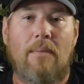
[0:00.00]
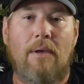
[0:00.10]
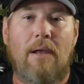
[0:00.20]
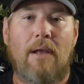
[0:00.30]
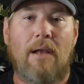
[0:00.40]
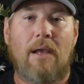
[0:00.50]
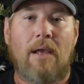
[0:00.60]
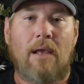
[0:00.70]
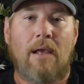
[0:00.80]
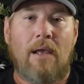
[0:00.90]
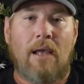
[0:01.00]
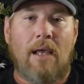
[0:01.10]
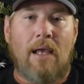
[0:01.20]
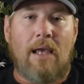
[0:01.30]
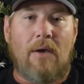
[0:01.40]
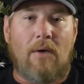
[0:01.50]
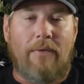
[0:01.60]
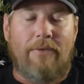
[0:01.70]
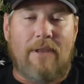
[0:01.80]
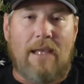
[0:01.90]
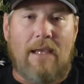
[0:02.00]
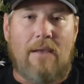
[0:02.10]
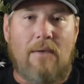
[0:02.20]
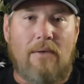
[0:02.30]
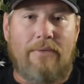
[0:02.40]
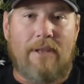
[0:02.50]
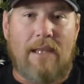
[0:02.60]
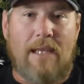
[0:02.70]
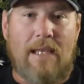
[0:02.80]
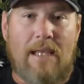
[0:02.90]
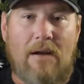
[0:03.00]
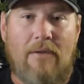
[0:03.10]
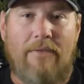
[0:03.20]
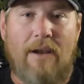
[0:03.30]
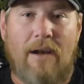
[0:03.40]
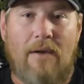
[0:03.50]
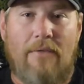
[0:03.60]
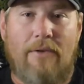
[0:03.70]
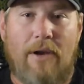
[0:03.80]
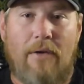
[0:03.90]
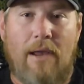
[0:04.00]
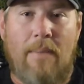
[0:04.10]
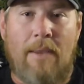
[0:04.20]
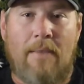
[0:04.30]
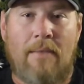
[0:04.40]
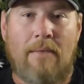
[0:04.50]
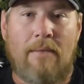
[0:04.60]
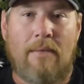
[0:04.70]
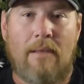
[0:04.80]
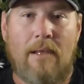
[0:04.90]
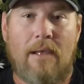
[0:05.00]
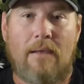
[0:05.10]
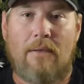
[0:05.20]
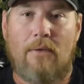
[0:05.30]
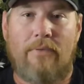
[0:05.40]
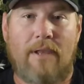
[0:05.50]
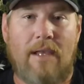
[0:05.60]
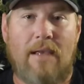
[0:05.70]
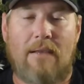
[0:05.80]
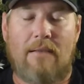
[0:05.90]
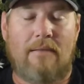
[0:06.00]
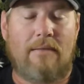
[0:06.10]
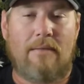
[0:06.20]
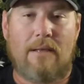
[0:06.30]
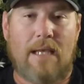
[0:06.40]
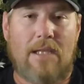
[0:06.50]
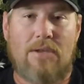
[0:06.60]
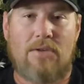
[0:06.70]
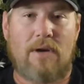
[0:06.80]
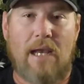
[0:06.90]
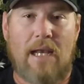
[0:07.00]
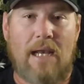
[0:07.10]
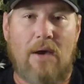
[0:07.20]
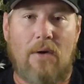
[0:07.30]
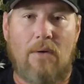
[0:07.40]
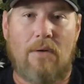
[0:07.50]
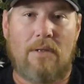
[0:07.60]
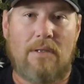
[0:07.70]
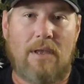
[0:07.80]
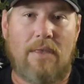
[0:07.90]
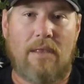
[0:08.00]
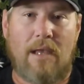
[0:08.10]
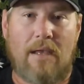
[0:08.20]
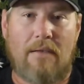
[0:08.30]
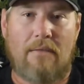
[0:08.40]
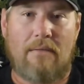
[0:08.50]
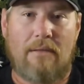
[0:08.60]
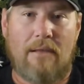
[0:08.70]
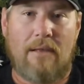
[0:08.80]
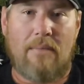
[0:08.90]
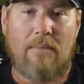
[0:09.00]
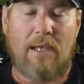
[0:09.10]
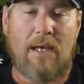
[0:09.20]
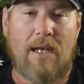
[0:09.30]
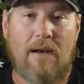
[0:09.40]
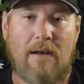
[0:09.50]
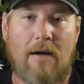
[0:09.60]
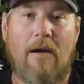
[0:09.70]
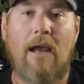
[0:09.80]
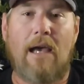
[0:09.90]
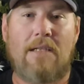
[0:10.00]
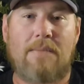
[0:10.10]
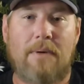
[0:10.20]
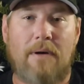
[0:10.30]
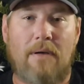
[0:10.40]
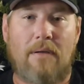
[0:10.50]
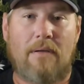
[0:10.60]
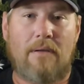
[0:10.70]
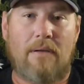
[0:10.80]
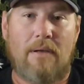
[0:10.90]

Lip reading: But yeah, hopefully they get that all figured out for you, Raymond. Hopefully it gets straightened out. Nothing like being in a darn hospital.